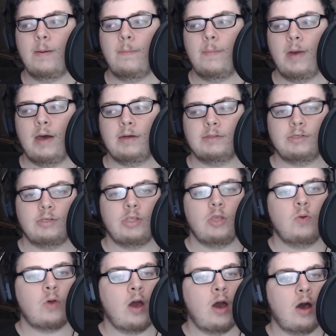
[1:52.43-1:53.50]
But you
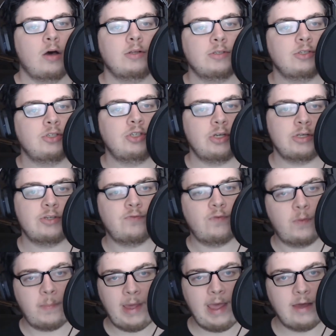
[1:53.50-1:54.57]
can't just
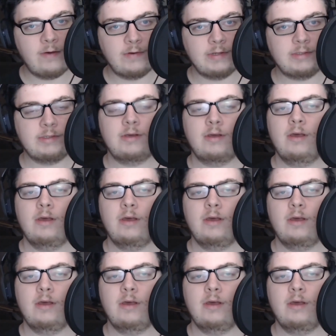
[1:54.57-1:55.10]
repair it.